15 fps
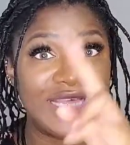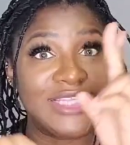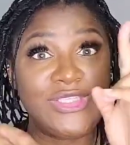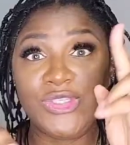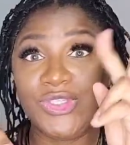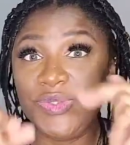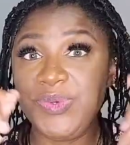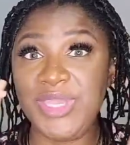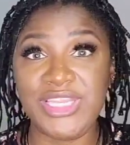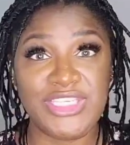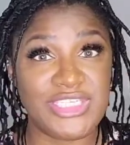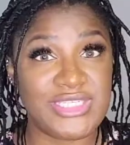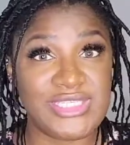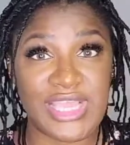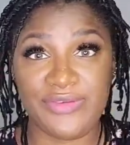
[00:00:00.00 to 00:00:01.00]
That's two
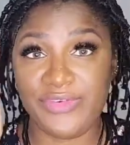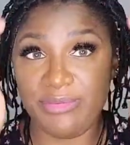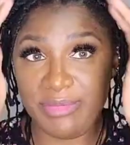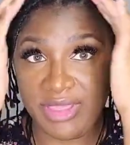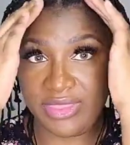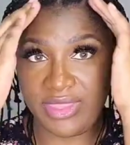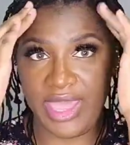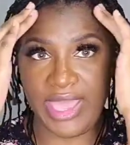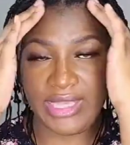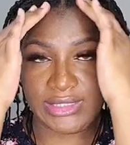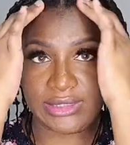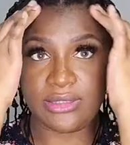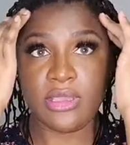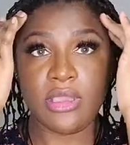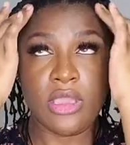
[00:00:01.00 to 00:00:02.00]
inches every month,
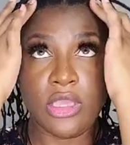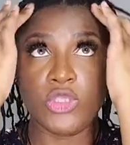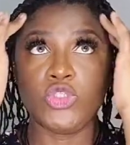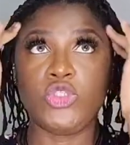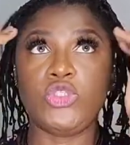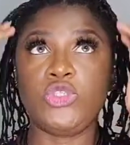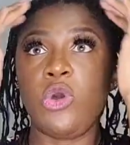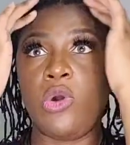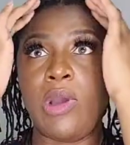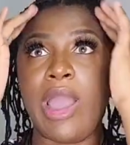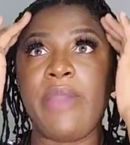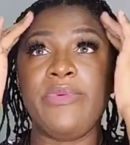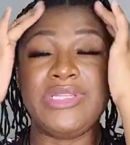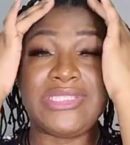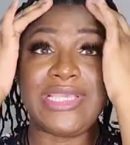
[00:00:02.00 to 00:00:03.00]
guys. So
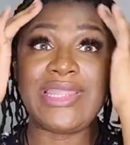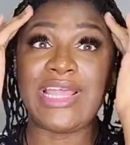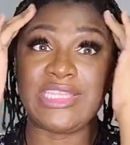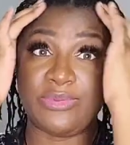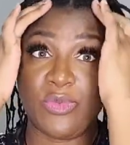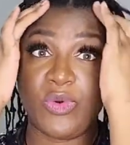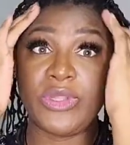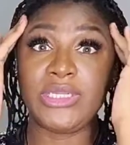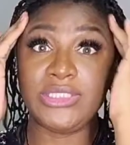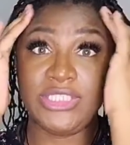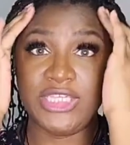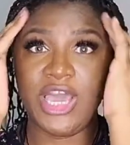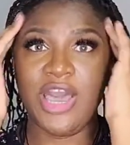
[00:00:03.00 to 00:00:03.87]
I would say that's more than